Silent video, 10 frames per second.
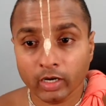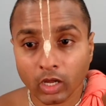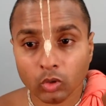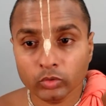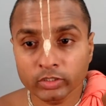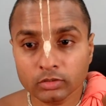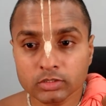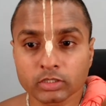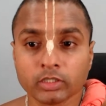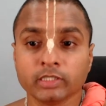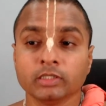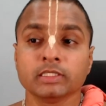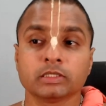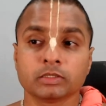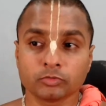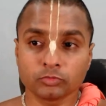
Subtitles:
now interestingly, these